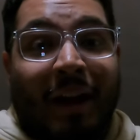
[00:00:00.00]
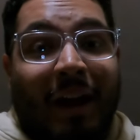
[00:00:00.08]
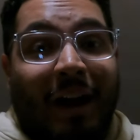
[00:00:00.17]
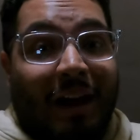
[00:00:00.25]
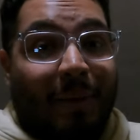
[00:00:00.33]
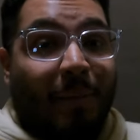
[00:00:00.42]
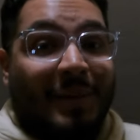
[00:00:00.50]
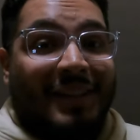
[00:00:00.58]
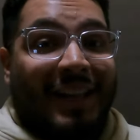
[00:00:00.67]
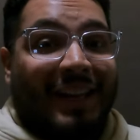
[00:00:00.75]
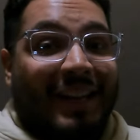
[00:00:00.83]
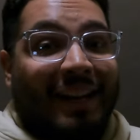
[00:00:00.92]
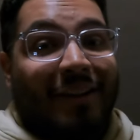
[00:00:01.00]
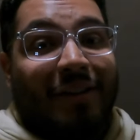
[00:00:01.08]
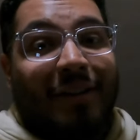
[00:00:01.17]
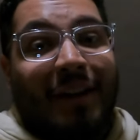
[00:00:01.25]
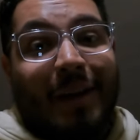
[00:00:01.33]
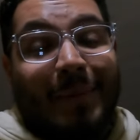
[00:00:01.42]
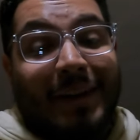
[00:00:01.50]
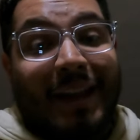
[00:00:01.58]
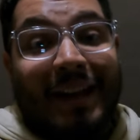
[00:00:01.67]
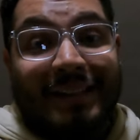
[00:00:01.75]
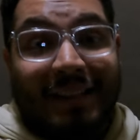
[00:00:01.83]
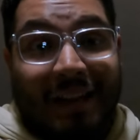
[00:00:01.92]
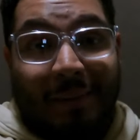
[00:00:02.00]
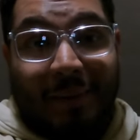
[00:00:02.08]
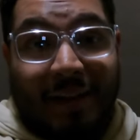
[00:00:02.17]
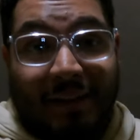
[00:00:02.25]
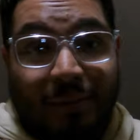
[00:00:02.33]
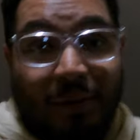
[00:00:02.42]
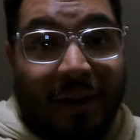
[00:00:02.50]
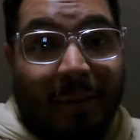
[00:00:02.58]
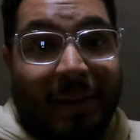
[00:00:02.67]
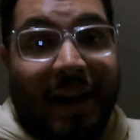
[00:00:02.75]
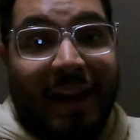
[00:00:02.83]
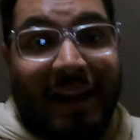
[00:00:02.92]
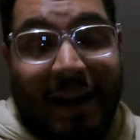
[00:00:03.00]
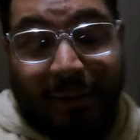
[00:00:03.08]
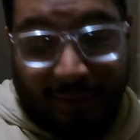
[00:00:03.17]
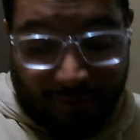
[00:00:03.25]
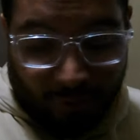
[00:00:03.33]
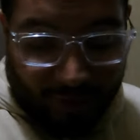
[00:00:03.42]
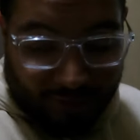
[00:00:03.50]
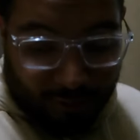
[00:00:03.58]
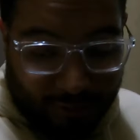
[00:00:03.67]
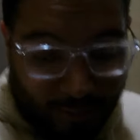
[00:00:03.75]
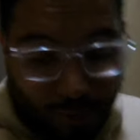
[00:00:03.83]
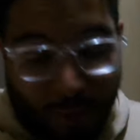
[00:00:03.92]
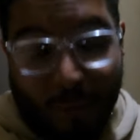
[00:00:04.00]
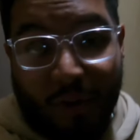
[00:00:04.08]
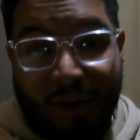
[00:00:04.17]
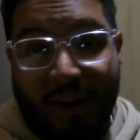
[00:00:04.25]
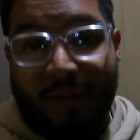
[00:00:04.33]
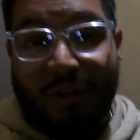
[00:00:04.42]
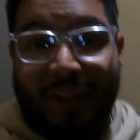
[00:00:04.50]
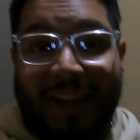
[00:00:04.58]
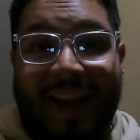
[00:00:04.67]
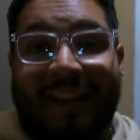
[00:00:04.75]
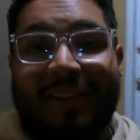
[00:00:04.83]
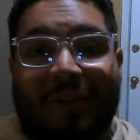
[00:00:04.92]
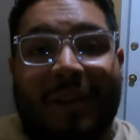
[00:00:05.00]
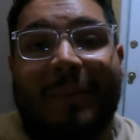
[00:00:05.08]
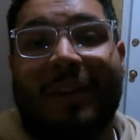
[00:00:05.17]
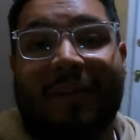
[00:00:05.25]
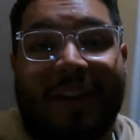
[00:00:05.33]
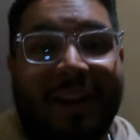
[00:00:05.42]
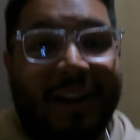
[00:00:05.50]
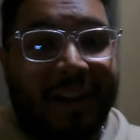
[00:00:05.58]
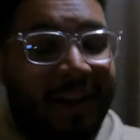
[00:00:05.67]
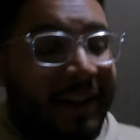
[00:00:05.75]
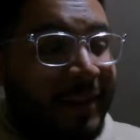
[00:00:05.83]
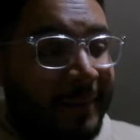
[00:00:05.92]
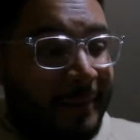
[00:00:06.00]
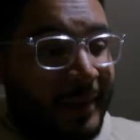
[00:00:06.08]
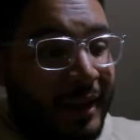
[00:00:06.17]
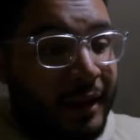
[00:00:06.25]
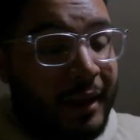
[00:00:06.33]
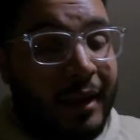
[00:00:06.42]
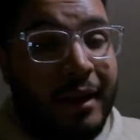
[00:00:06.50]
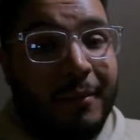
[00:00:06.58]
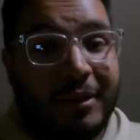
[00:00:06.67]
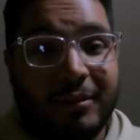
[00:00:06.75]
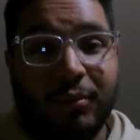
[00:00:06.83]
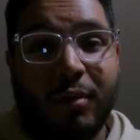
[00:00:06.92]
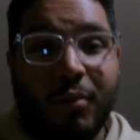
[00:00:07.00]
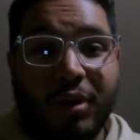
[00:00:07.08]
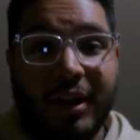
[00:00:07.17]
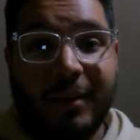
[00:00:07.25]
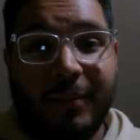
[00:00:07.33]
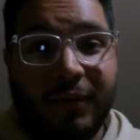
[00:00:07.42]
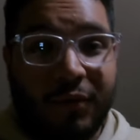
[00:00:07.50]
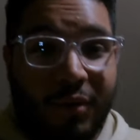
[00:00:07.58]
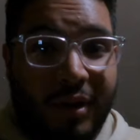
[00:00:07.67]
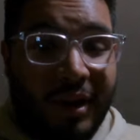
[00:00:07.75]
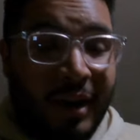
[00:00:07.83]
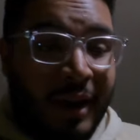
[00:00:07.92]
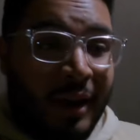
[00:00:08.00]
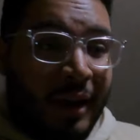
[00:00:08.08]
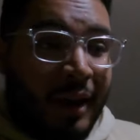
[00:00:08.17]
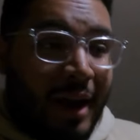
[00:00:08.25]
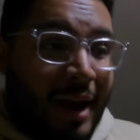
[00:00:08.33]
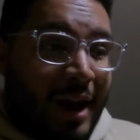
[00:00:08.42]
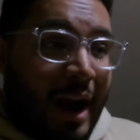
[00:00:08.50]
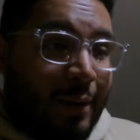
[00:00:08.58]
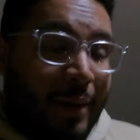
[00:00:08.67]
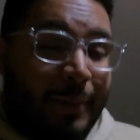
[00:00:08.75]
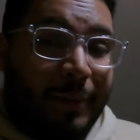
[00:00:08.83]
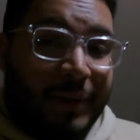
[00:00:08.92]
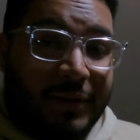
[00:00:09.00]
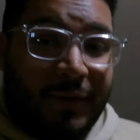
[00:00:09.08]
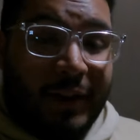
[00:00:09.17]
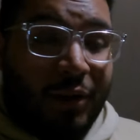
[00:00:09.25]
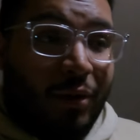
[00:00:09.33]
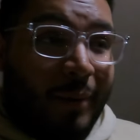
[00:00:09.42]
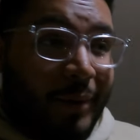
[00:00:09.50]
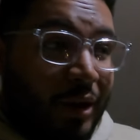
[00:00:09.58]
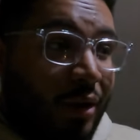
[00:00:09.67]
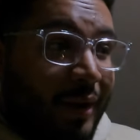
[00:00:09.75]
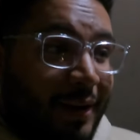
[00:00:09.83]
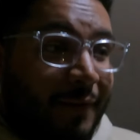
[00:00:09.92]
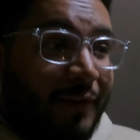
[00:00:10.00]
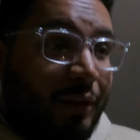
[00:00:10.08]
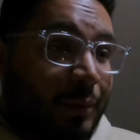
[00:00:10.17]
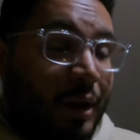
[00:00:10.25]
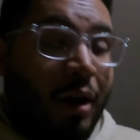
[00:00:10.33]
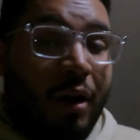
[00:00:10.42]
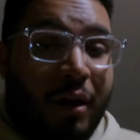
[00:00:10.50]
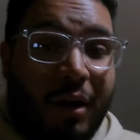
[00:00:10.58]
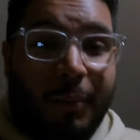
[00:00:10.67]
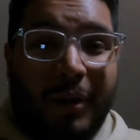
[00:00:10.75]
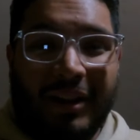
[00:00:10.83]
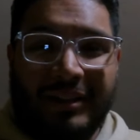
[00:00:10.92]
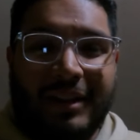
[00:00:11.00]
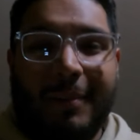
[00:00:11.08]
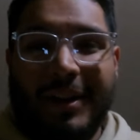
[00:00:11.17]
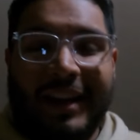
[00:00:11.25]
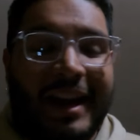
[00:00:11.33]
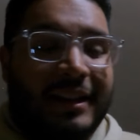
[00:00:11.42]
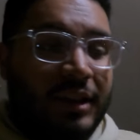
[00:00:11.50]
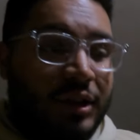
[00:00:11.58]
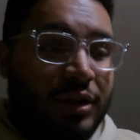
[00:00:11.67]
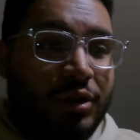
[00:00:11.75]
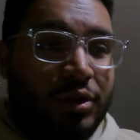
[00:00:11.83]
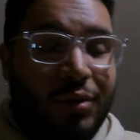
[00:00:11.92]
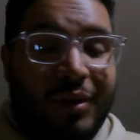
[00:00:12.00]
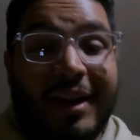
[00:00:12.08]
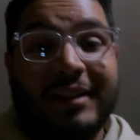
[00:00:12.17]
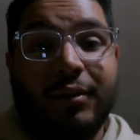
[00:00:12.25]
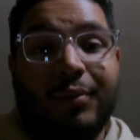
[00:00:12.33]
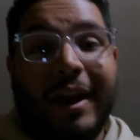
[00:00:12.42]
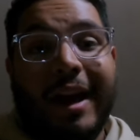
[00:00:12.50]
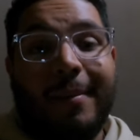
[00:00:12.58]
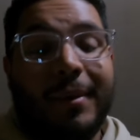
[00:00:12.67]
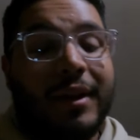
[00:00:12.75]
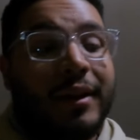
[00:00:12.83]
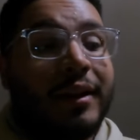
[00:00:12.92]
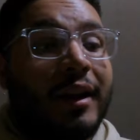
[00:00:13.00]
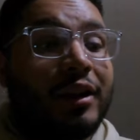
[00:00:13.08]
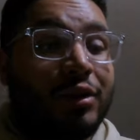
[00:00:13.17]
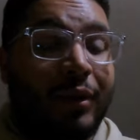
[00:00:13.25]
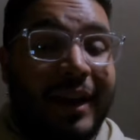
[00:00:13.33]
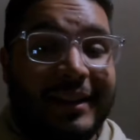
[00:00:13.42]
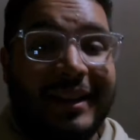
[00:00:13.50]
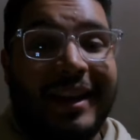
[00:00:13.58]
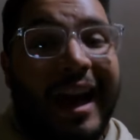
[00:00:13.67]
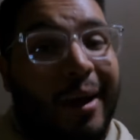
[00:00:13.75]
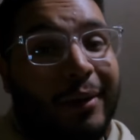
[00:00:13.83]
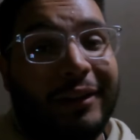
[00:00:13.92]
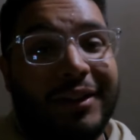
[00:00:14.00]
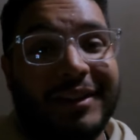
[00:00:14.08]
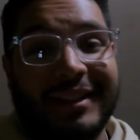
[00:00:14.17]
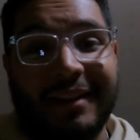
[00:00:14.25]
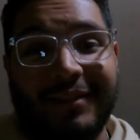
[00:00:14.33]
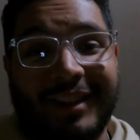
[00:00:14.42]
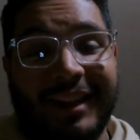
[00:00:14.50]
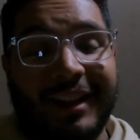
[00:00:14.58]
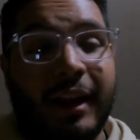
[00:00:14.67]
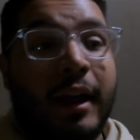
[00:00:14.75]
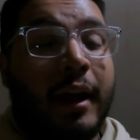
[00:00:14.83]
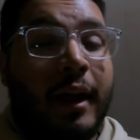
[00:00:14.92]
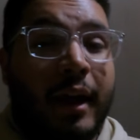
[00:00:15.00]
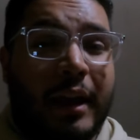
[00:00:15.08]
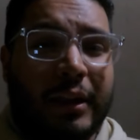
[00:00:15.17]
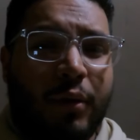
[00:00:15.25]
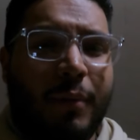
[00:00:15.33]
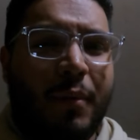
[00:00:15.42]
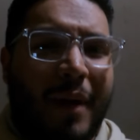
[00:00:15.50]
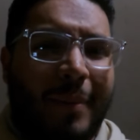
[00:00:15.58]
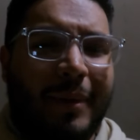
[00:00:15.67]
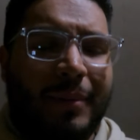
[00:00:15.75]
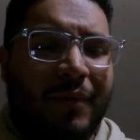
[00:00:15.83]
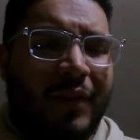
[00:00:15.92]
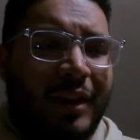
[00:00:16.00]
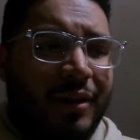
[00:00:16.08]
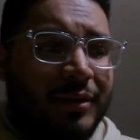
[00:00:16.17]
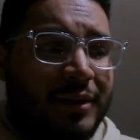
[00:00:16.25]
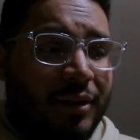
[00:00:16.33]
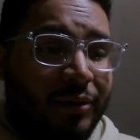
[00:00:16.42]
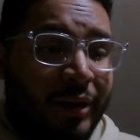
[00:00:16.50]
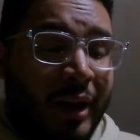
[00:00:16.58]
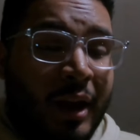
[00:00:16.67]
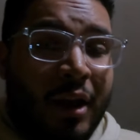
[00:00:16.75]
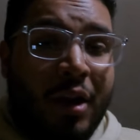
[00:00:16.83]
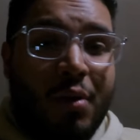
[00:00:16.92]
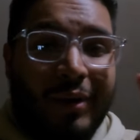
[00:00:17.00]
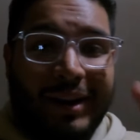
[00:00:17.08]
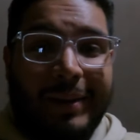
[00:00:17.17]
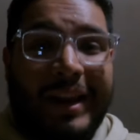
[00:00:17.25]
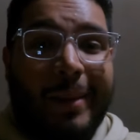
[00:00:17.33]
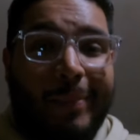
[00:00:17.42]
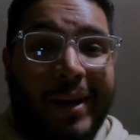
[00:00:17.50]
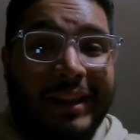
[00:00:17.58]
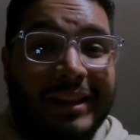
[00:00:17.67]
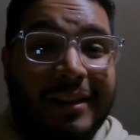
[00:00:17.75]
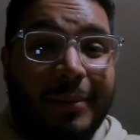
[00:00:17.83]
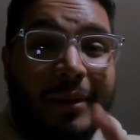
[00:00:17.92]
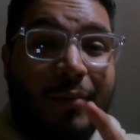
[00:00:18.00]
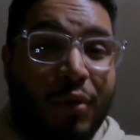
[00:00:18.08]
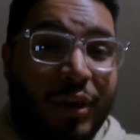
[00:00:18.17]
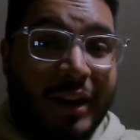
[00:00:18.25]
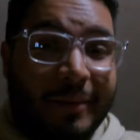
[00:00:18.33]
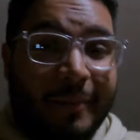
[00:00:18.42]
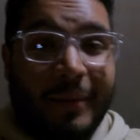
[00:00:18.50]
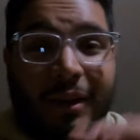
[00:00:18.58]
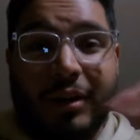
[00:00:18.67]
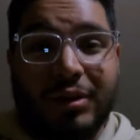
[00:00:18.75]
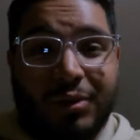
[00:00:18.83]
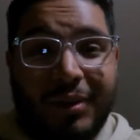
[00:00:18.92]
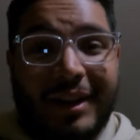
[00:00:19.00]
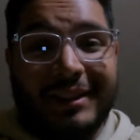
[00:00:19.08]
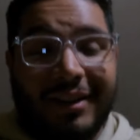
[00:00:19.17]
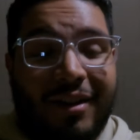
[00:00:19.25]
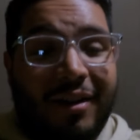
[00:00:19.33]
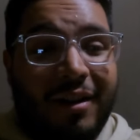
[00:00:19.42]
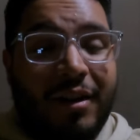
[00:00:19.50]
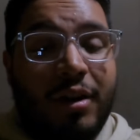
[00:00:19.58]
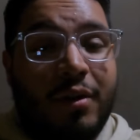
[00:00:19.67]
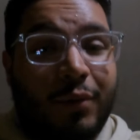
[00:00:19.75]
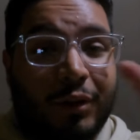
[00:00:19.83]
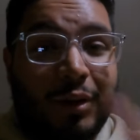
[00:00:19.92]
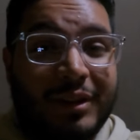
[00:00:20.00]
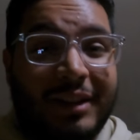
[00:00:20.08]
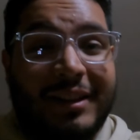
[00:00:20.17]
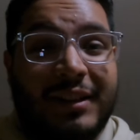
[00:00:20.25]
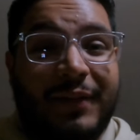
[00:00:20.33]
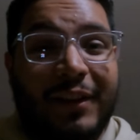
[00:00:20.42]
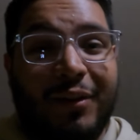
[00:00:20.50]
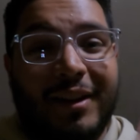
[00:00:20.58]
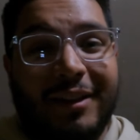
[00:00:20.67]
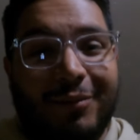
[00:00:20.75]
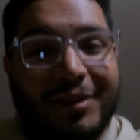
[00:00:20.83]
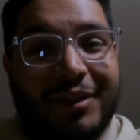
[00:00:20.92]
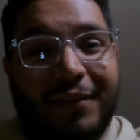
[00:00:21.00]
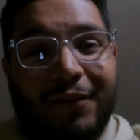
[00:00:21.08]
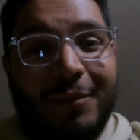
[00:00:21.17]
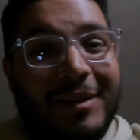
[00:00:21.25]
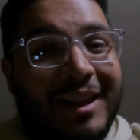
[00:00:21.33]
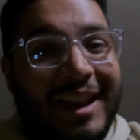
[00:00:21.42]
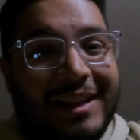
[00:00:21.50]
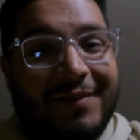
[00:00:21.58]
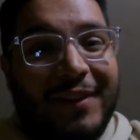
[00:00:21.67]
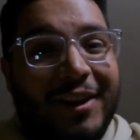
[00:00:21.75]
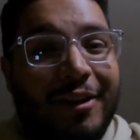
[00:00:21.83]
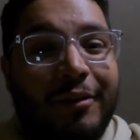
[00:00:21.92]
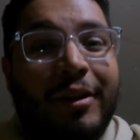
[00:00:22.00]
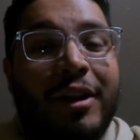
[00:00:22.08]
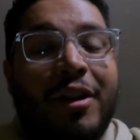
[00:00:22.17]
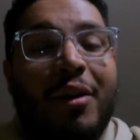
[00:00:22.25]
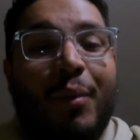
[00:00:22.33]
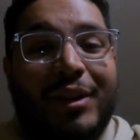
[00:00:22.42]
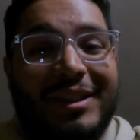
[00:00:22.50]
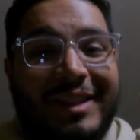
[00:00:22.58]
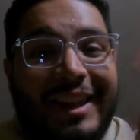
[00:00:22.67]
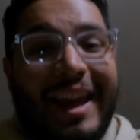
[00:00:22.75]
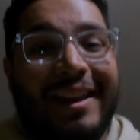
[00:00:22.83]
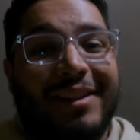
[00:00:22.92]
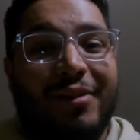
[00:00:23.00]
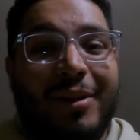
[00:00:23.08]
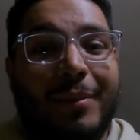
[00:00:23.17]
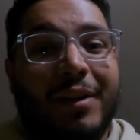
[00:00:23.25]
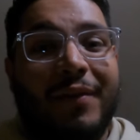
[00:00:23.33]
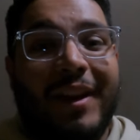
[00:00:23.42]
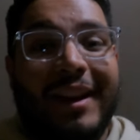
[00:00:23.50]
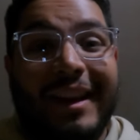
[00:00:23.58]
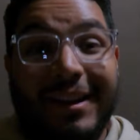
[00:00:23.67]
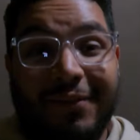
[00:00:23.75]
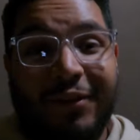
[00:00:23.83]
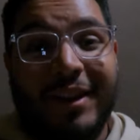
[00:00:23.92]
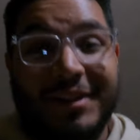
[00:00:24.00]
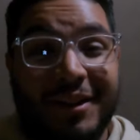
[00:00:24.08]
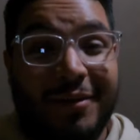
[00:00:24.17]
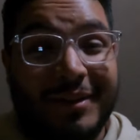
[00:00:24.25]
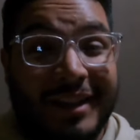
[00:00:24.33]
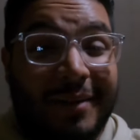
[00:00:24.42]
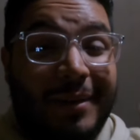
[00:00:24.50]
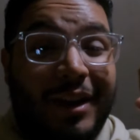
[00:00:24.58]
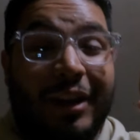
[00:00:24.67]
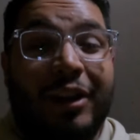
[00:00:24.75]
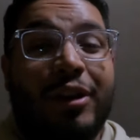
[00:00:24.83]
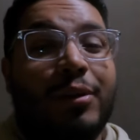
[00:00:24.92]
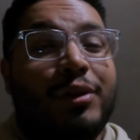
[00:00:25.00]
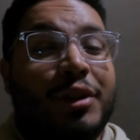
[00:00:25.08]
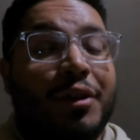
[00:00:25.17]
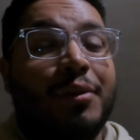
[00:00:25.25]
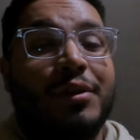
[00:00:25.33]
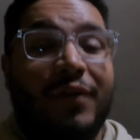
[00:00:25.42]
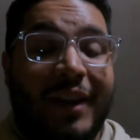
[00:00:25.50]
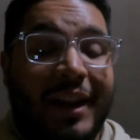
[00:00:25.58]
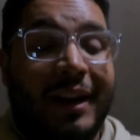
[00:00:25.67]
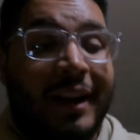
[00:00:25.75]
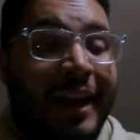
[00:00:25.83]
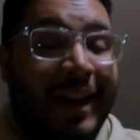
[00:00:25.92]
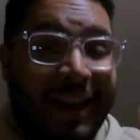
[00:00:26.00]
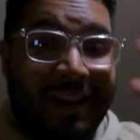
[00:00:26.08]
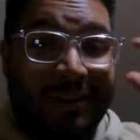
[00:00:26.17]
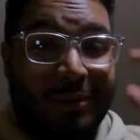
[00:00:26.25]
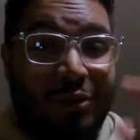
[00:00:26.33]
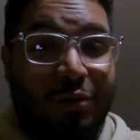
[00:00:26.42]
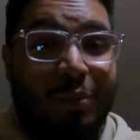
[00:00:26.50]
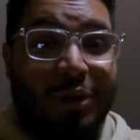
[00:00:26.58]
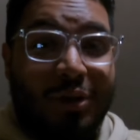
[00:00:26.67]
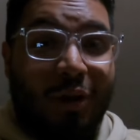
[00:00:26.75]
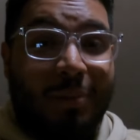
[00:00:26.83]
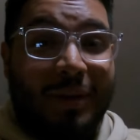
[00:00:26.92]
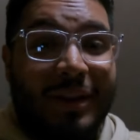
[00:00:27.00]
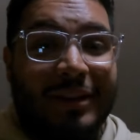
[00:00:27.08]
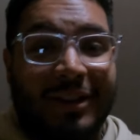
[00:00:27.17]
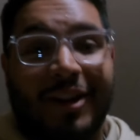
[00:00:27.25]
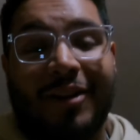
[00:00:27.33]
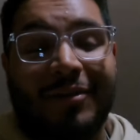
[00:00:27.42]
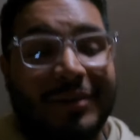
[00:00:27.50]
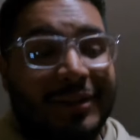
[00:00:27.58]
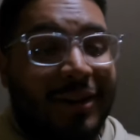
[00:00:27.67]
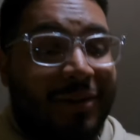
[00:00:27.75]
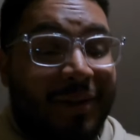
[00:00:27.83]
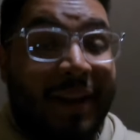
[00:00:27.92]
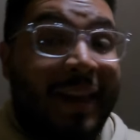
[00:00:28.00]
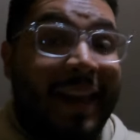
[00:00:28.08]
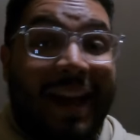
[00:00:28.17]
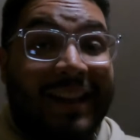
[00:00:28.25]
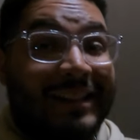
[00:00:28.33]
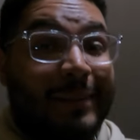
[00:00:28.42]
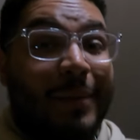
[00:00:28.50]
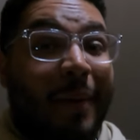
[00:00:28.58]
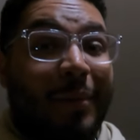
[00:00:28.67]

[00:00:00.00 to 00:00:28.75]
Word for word: Uh, I'm gonna be staying here at my dad's today because we're gonna be heading out to Fresno tomorrow morning for the Cali Creaming event. But tomorrow morning, before I wrap up this video, I'm gonna go ahead and film the car. I'll probably stop at a gas station, show you guys the wrap, show you guys how it looks and everything, and then we'll be wrapping up the video. So we're going to pick this up in the morning. I'll show you guys the car. We'll close out this video and then we'll start filming the next video, which is the Cali Creaming event in Fresno. It's going to be a huge, huge event and I'm super stoked to go. So, and it's going to be my